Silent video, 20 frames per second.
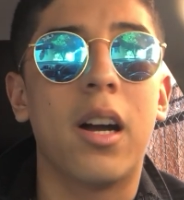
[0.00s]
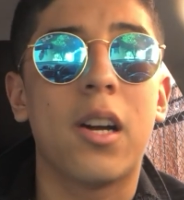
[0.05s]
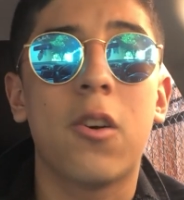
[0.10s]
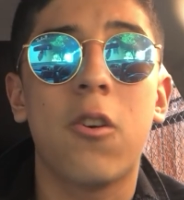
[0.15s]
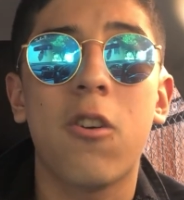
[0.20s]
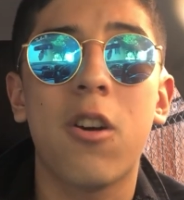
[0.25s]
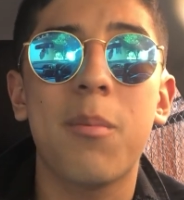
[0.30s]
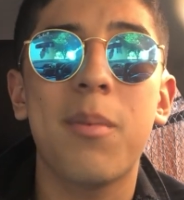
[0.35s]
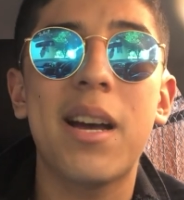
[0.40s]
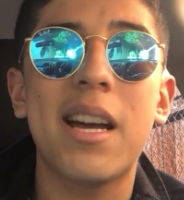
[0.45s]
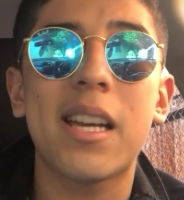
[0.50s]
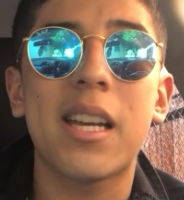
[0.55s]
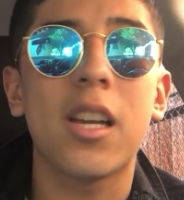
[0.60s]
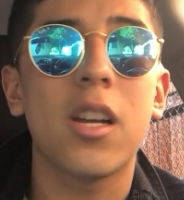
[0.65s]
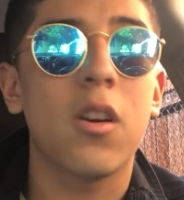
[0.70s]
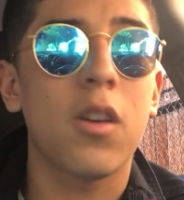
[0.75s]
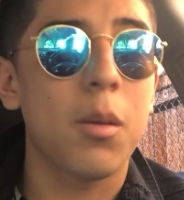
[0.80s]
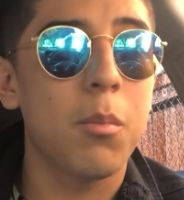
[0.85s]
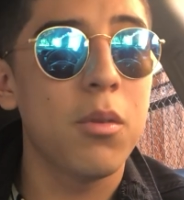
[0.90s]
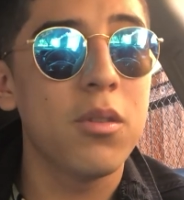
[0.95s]
quarterback.
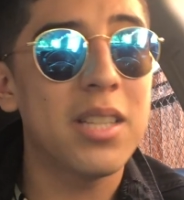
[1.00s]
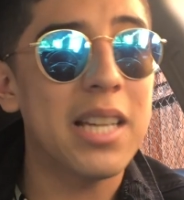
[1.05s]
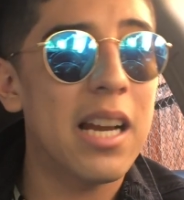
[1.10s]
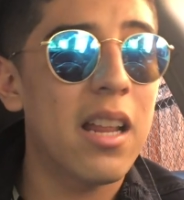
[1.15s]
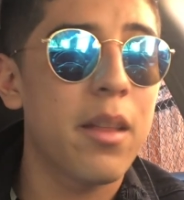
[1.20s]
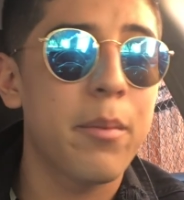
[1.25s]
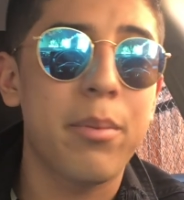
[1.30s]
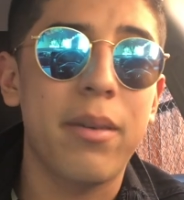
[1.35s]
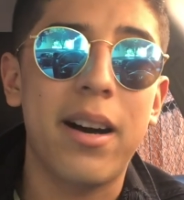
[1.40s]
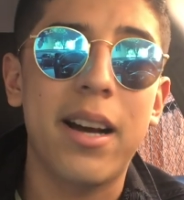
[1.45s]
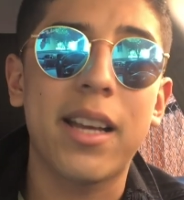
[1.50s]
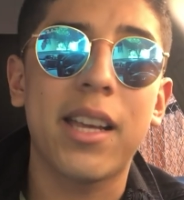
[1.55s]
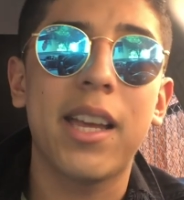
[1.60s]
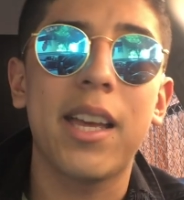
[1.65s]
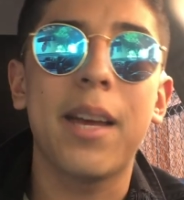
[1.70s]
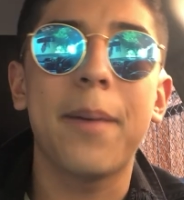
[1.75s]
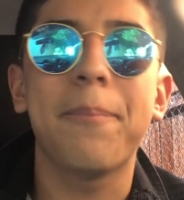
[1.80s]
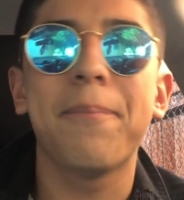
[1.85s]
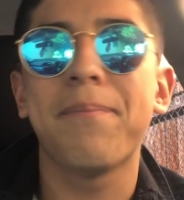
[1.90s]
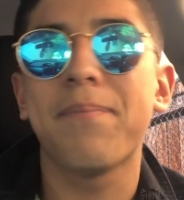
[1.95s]
You know, he moves out of the
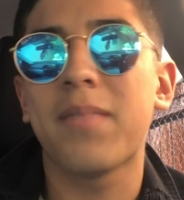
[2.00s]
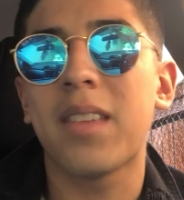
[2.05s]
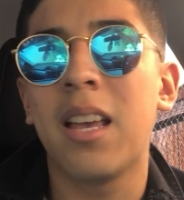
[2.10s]
pocket.